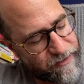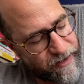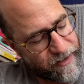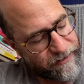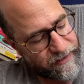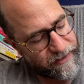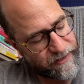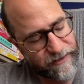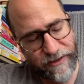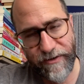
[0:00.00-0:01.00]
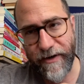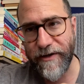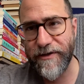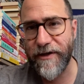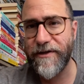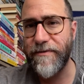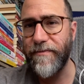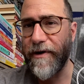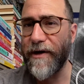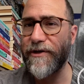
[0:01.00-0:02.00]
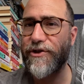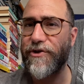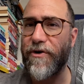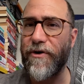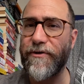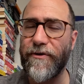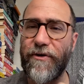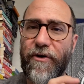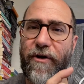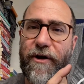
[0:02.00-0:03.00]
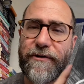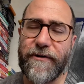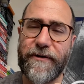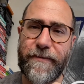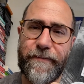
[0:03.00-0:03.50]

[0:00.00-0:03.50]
and it's translated by Sean Cotter.